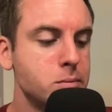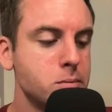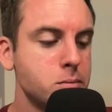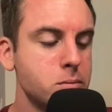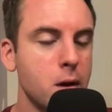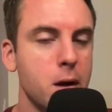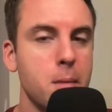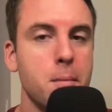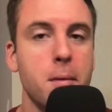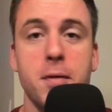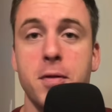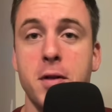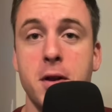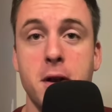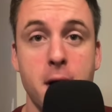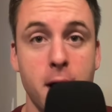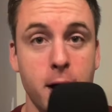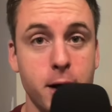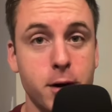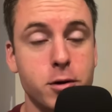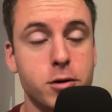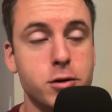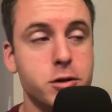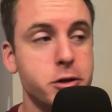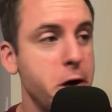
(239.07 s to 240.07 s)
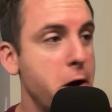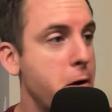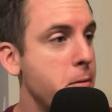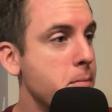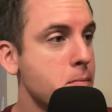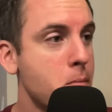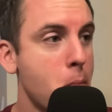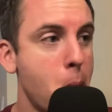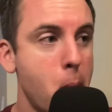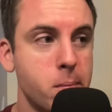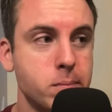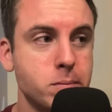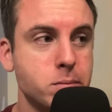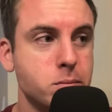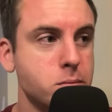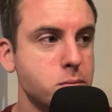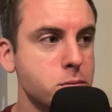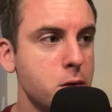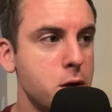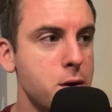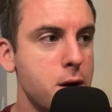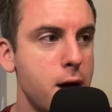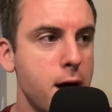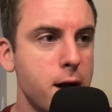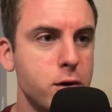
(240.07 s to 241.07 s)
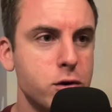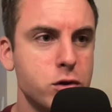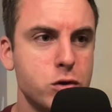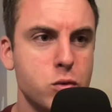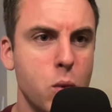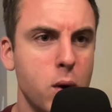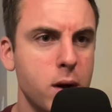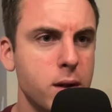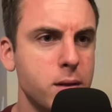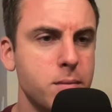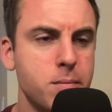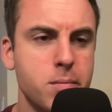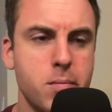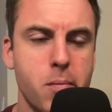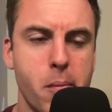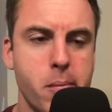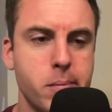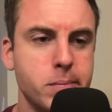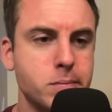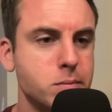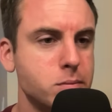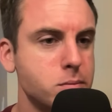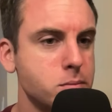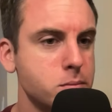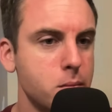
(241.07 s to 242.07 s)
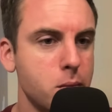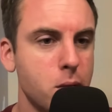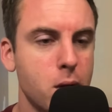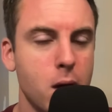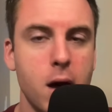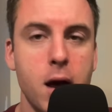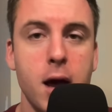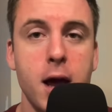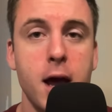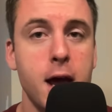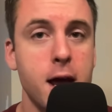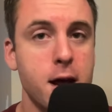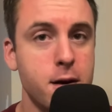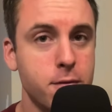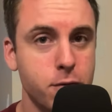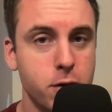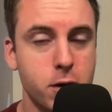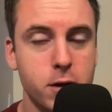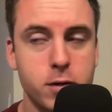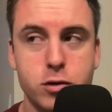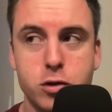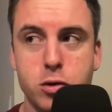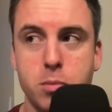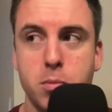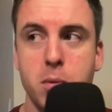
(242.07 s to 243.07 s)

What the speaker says: But the Niners, yeah. The Niners won a handful of Super